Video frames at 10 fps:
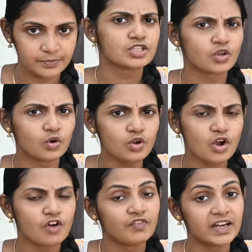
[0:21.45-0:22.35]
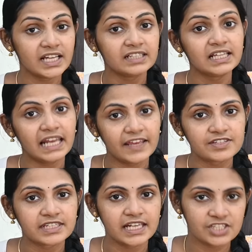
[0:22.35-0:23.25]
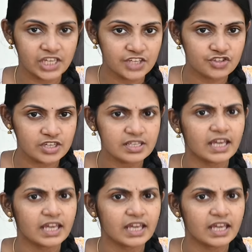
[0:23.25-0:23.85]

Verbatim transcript: So, what are the lifestyle changes